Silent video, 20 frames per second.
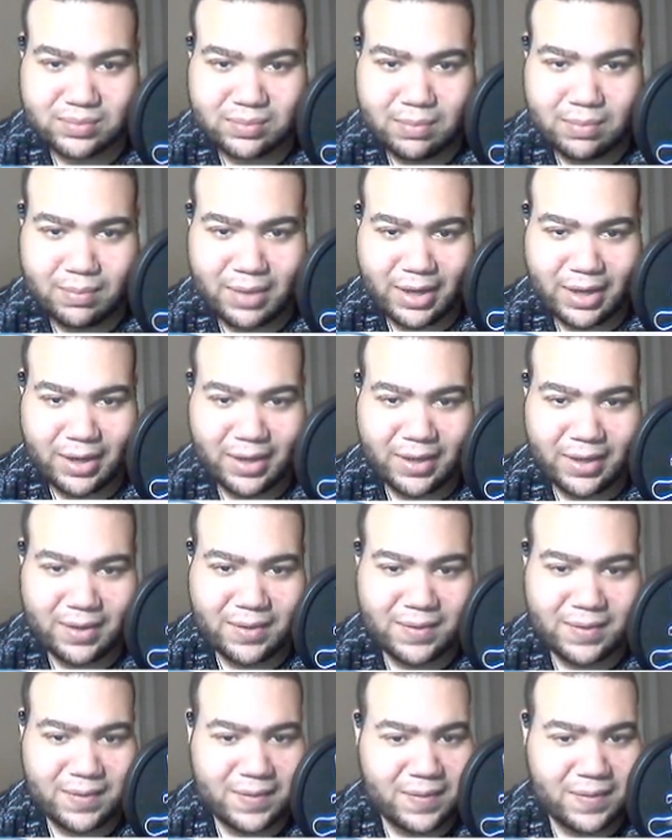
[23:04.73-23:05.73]
Banette.
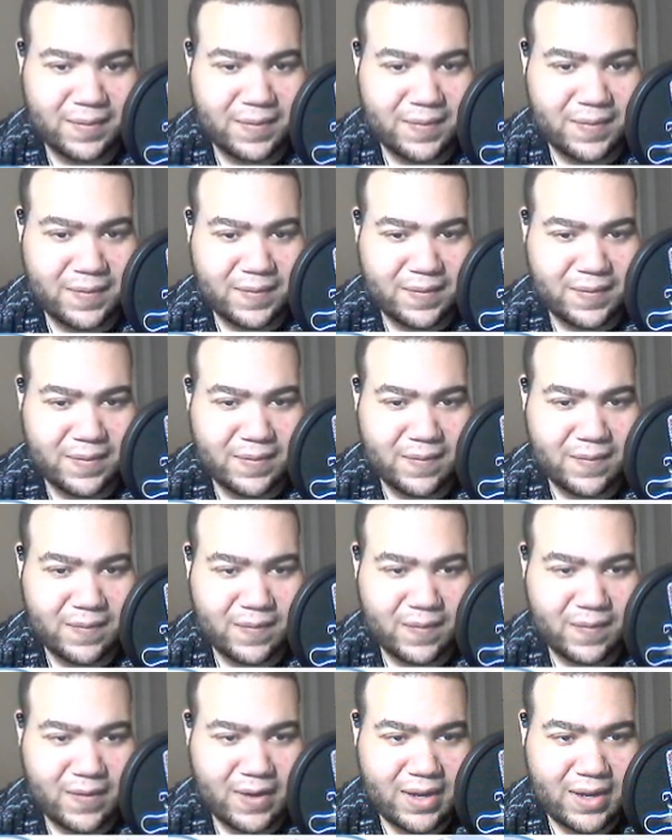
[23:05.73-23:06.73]

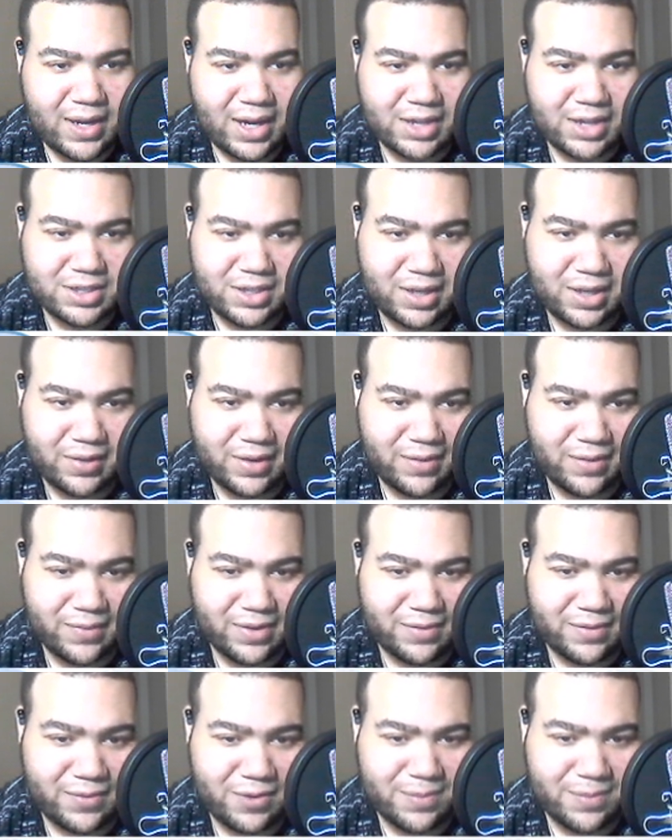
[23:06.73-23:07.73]
Actually, I'll get rid
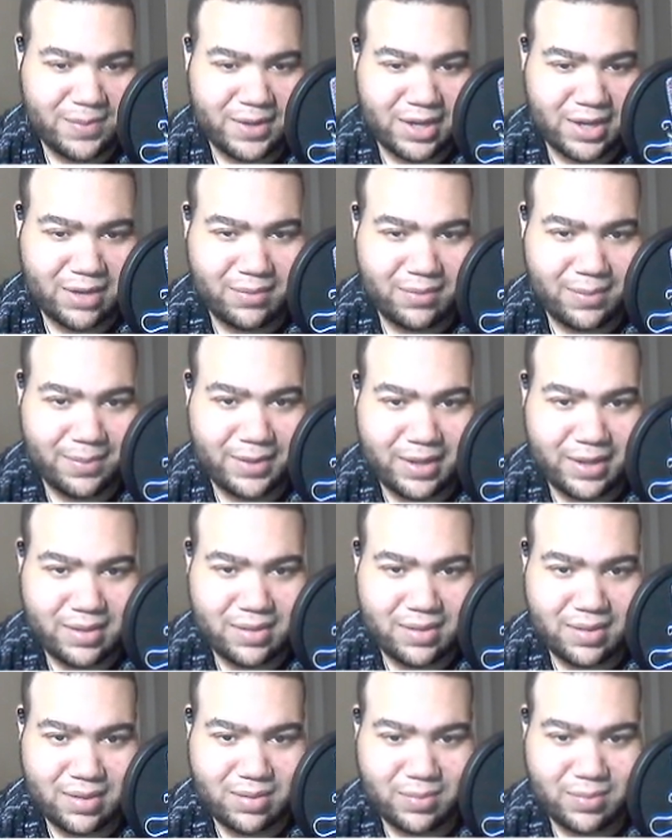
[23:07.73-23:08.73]
of Hoopa and I'll replace
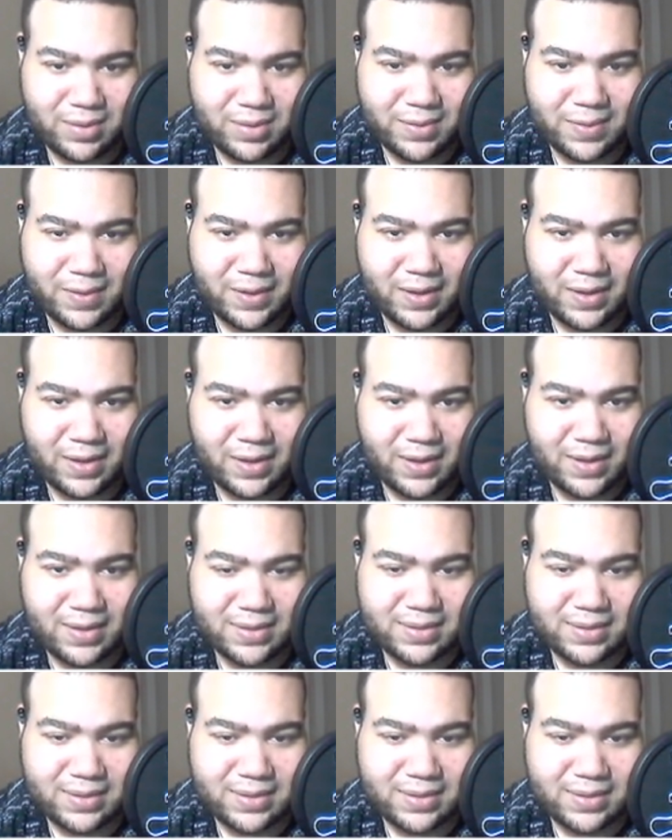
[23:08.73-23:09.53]
this with, uh...